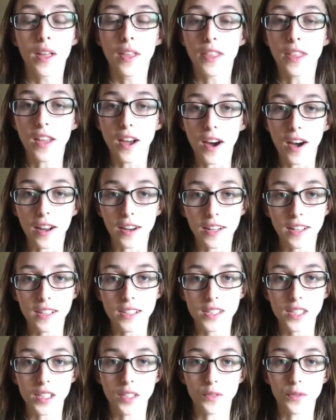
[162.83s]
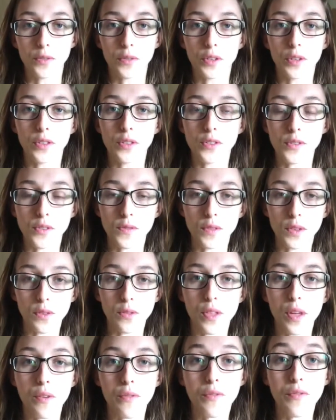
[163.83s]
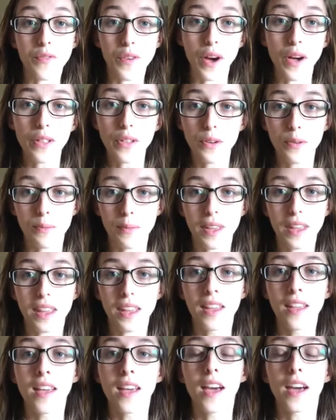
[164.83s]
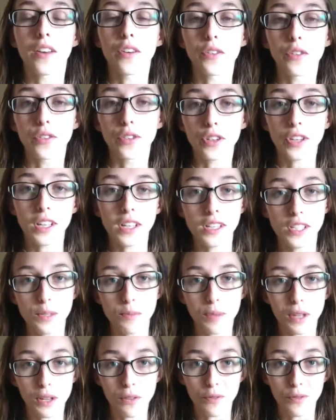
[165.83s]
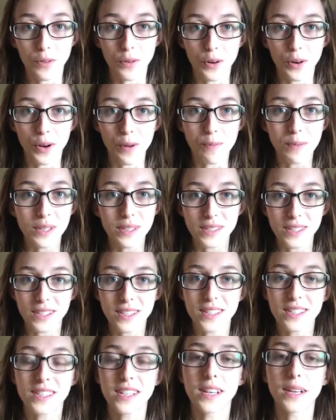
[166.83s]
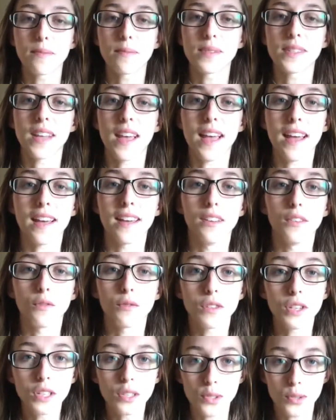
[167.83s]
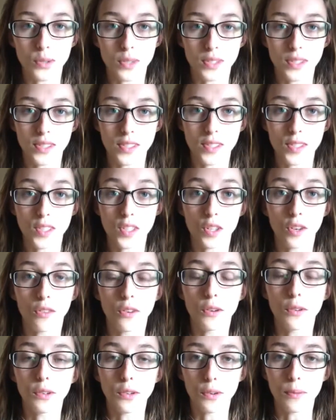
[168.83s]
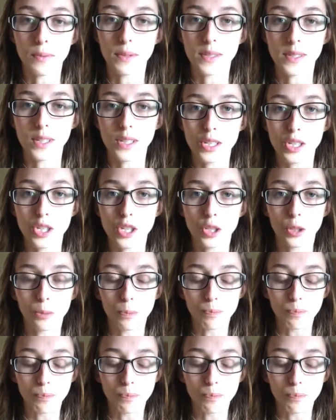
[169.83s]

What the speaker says: the audience and for those of you that follow me and are looking to me for business tips and resources to grow your business too.